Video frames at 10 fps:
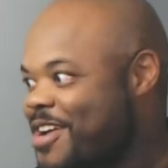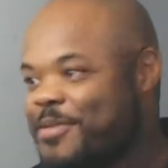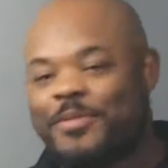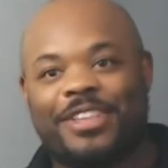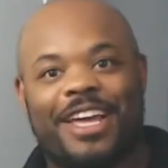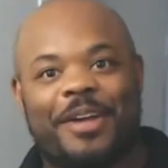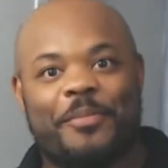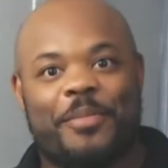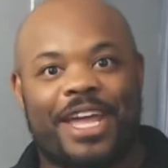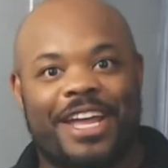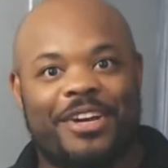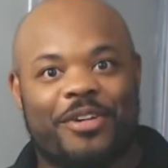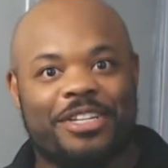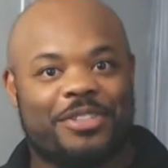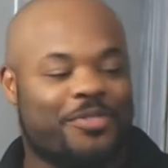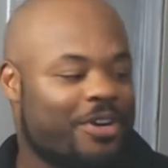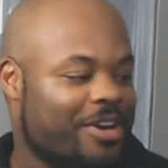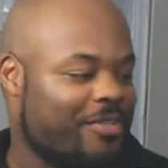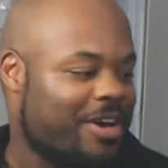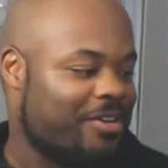Remember that band
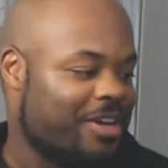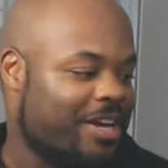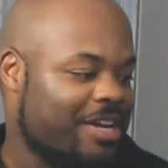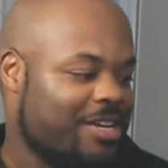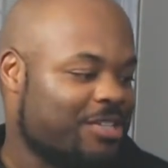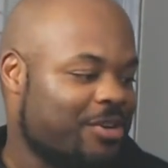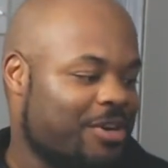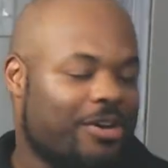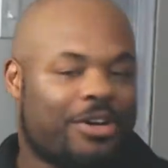Cristofari? Wow, okay. So